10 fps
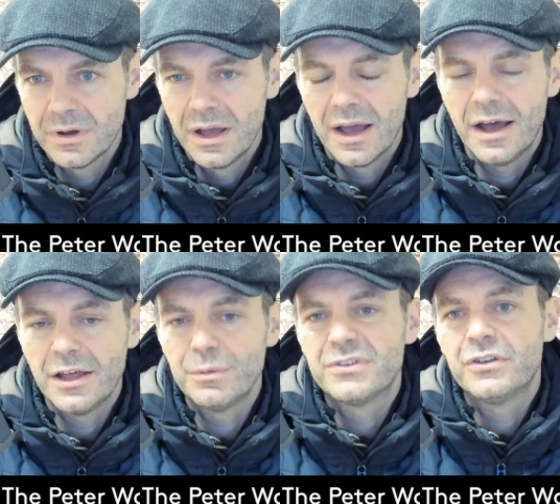And I
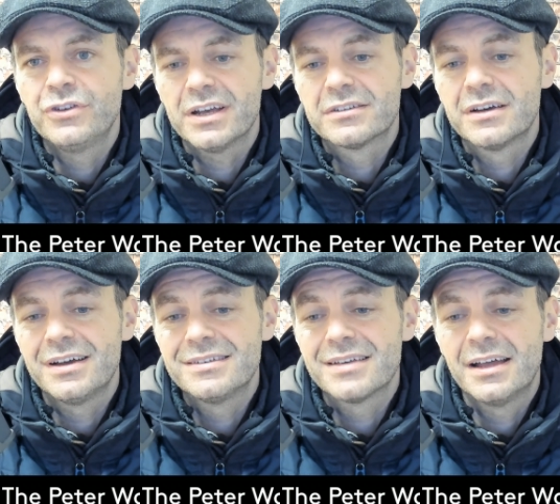would suggest,
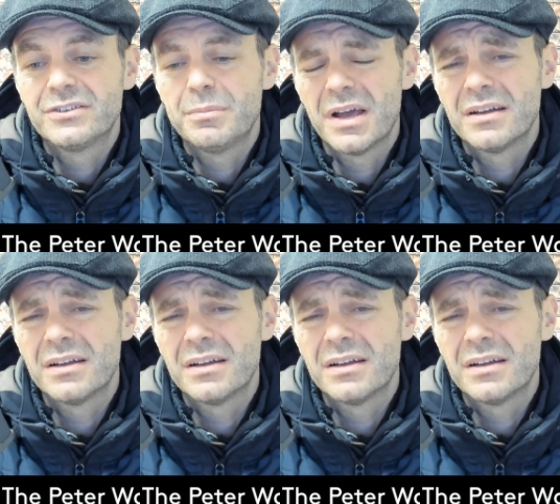guys, and to be honest.